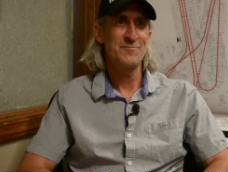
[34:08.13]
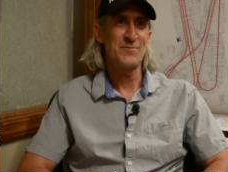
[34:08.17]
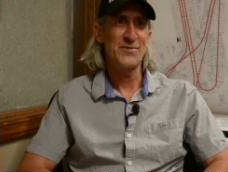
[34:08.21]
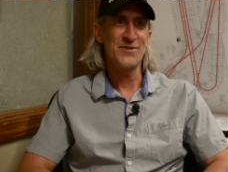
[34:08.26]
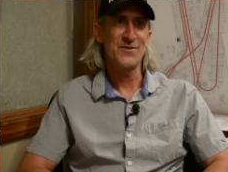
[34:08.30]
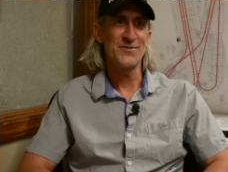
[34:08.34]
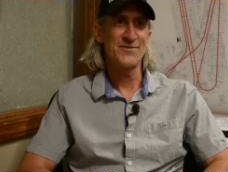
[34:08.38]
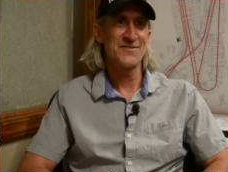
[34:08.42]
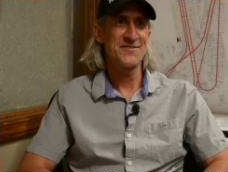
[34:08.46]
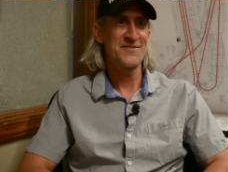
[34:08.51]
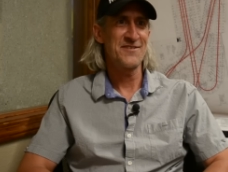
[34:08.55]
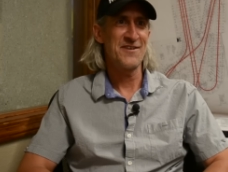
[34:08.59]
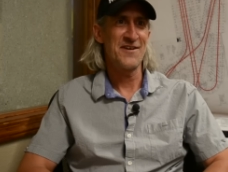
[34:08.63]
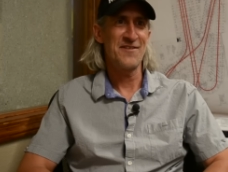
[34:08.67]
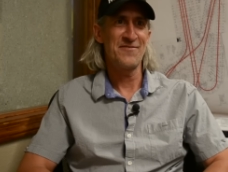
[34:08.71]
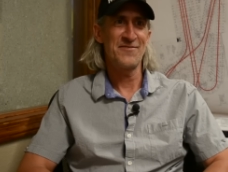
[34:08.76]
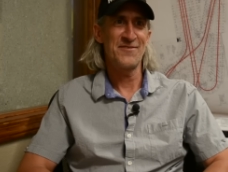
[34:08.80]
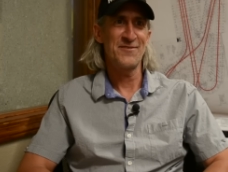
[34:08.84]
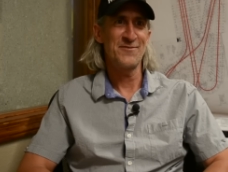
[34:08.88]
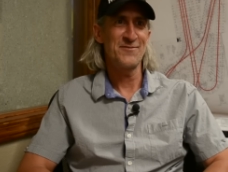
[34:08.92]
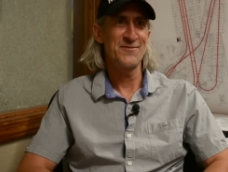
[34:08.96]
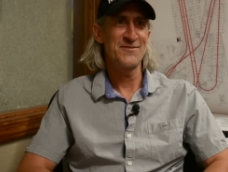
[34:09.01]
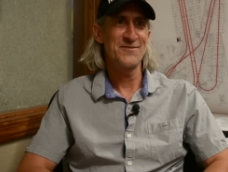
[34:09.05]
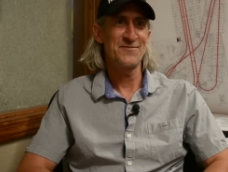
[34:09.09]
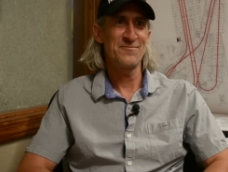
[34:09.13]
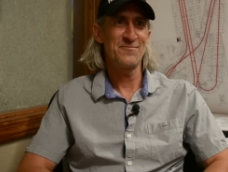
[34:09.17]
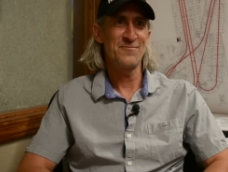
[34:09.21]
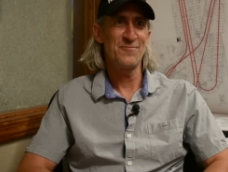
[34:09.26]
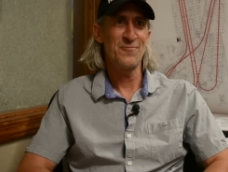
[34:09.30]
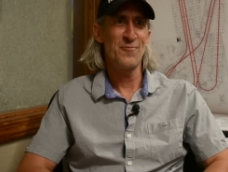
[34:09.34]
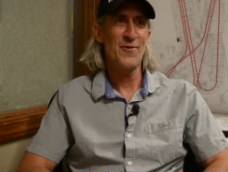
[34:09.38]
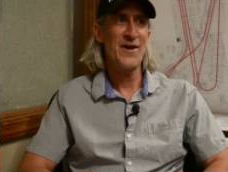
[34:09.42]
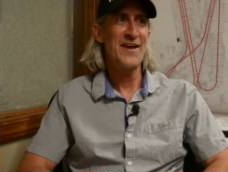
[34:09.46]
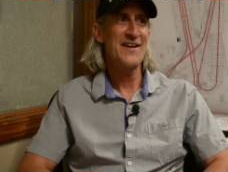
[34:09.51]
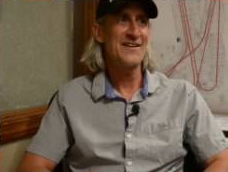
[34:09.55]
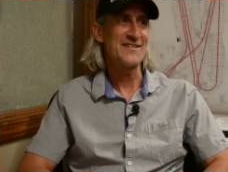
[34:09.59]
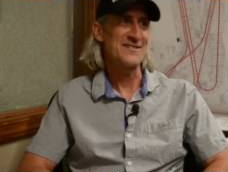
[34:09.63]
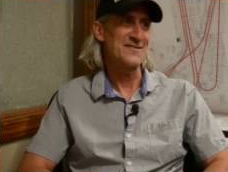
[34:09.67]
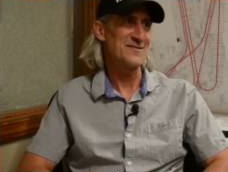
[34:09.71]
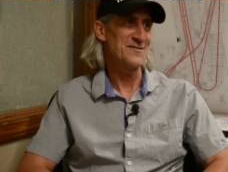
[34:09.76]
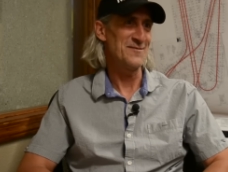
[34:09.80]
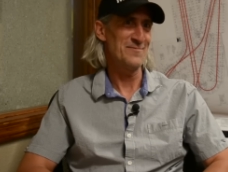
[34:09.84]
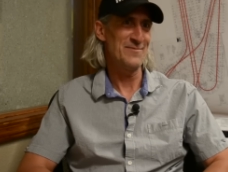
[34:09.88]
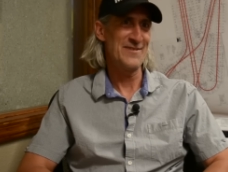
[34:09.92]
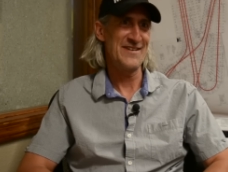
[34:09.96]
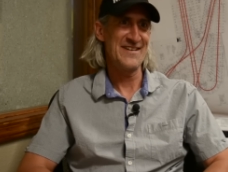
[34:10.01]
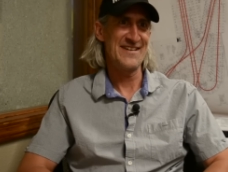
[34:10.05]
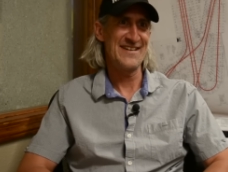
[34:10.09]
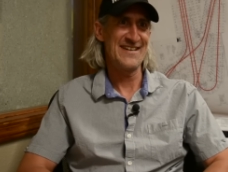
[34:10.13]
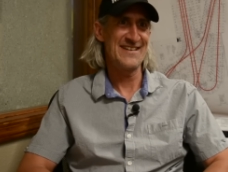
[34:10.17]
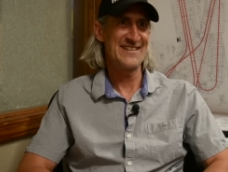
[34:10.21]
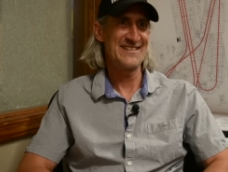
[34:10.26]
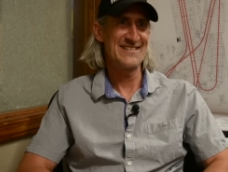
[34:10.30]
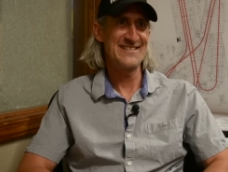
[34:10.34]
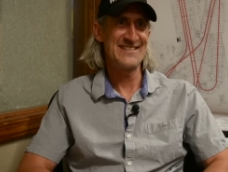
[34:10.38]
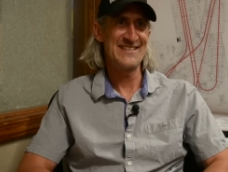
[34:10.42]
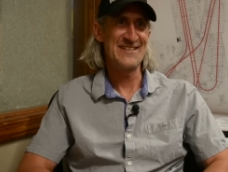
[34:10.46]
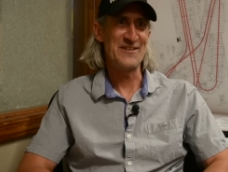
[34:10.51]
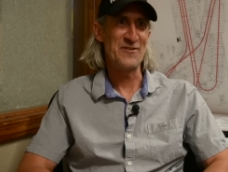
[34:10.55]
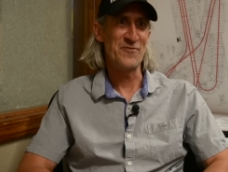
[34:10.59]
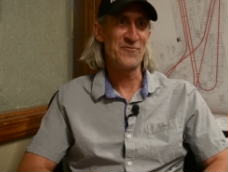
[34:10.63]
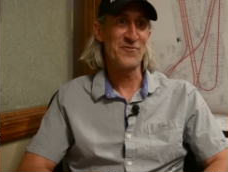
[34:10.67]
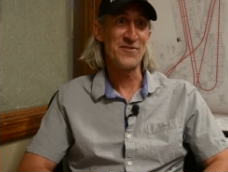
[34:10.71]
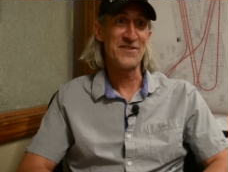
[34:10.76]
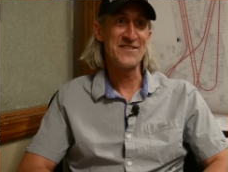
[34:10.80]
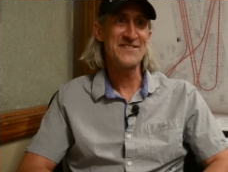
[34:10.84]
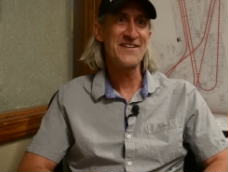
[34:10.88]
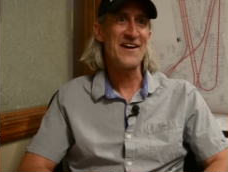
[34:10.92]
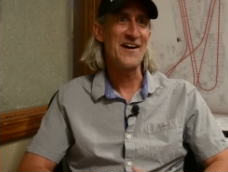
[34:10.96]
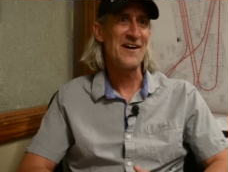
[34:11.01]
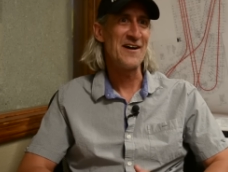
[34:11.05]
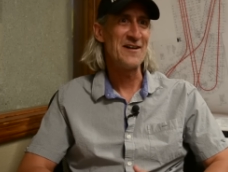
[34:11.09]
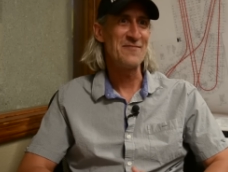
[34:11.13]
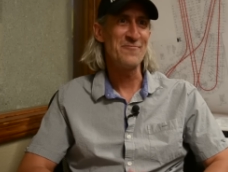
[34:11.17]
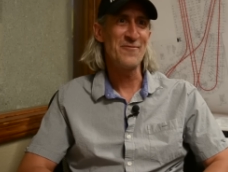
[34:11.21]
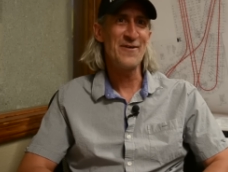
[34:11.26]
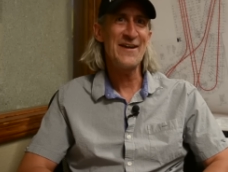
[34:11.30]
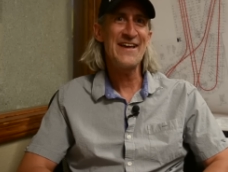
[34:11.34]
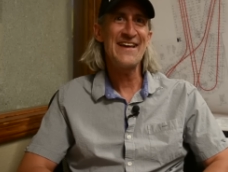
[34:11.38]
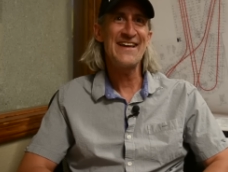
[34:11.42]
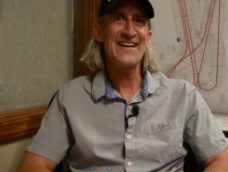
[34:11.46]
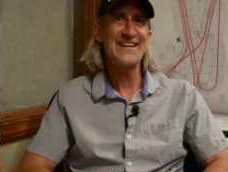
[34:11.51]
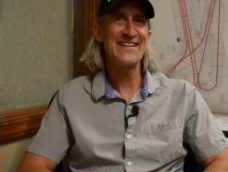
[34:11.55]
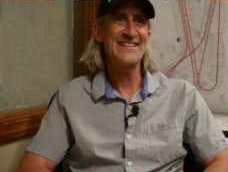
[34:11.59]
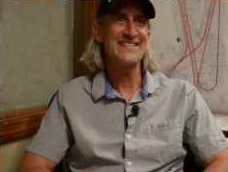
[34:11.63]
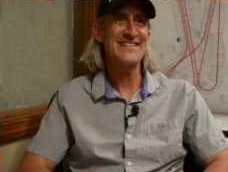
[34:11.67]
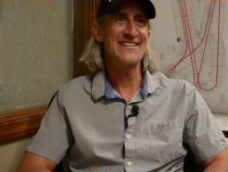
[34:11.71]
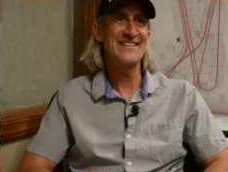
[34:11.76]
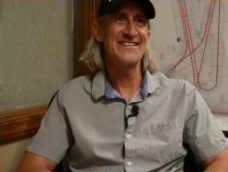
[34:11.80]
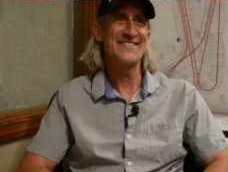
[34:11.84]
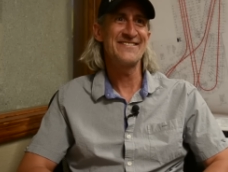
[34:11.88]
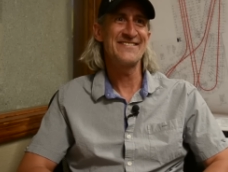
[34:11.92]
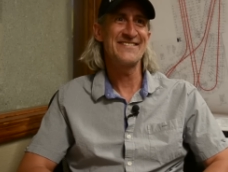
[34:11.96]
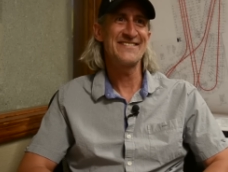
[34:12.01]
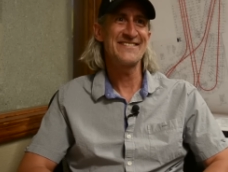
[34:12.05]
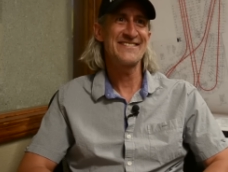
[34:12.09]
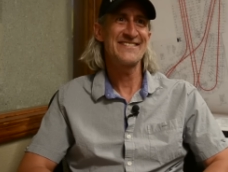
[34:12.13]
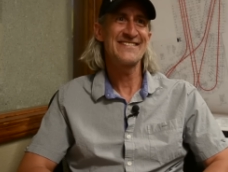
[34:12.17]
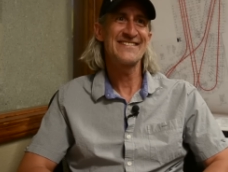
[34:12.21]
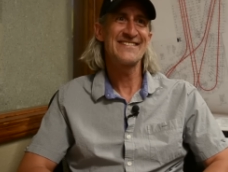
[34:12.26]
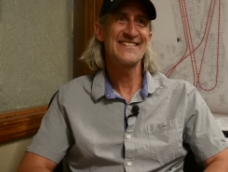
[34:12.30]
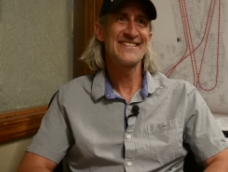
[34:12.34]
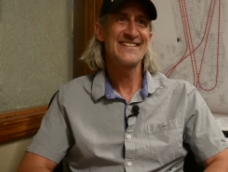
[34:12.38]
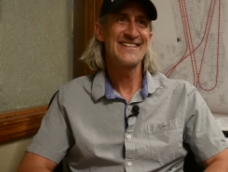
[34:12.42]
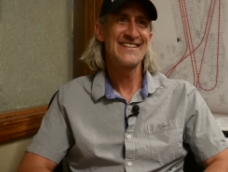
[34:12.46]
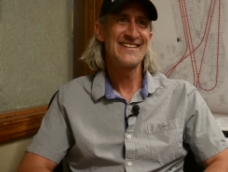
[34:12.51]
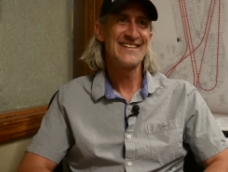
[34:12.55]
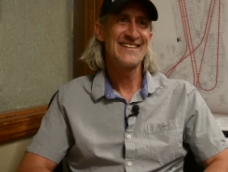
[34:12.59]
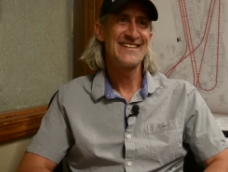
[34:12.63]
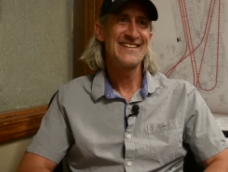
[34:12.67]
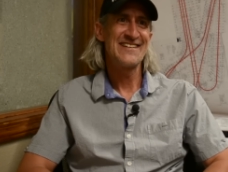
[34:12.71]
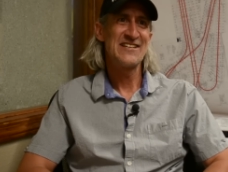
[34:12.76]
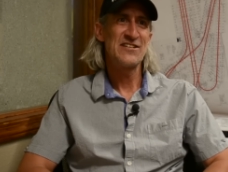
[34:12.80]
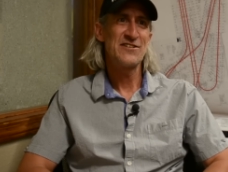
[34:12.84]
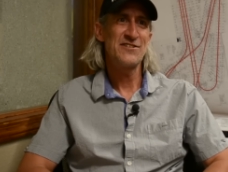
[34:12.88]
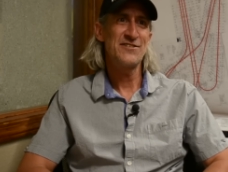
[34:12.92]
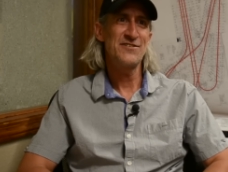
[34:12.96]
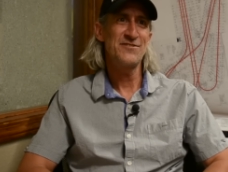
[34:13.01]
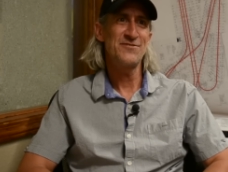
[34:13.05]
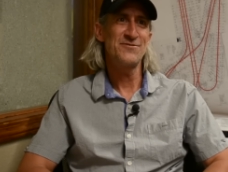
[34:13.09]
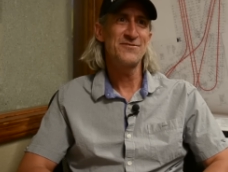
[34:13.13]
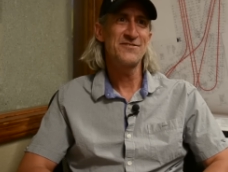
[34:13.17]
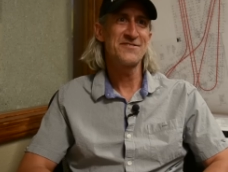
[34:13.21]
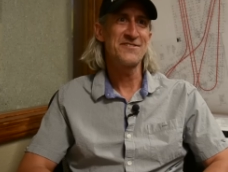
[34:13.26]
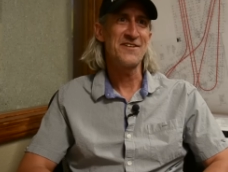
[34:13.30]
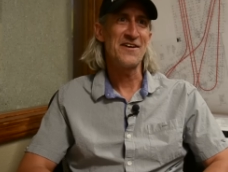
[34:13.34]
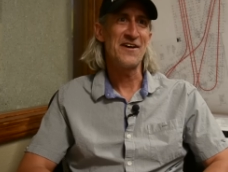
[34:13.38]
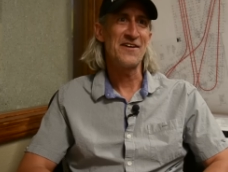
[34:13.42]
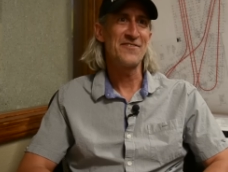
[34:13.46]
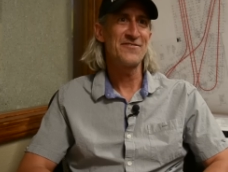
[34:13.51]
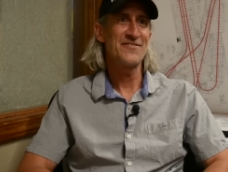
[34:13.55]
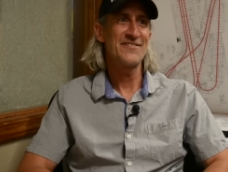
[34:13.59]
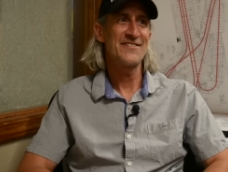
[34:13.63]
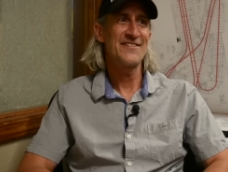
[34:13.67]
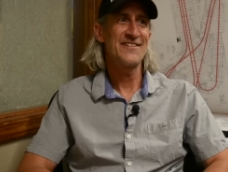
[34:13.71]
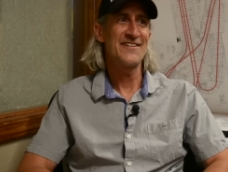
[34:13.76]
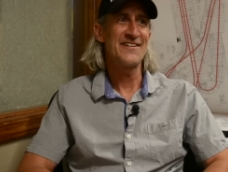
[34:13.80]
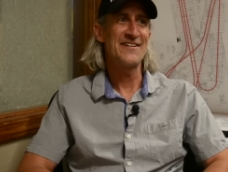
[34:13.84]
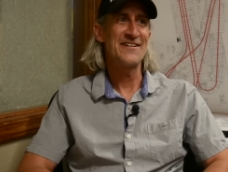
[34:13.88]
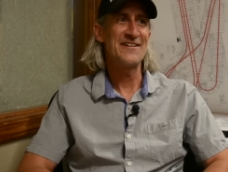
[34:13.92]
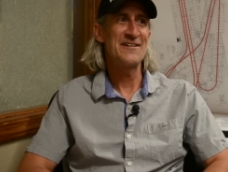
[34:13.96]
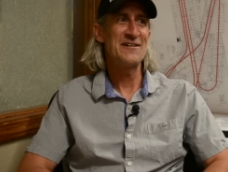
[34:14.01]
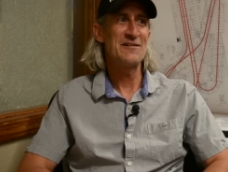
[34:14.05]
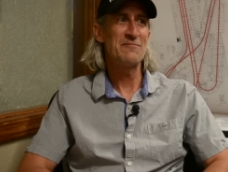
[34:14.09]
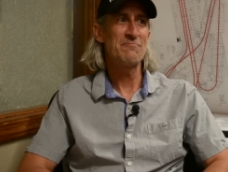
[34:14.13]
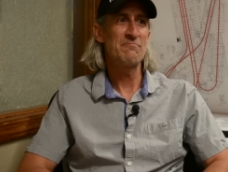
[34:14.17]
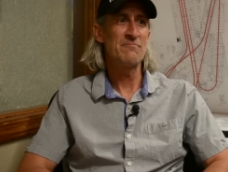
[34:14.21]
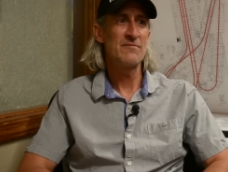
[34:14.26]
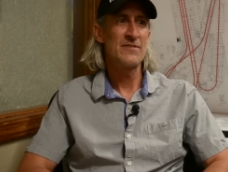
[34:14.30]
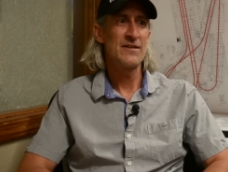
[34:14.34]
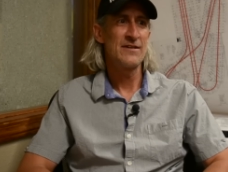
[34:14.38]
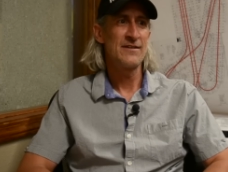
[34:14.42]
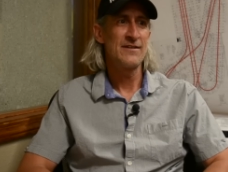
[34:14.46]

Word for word: built stuff that was way too big and, you know, for the time, way, you know, just huge stuff. Um,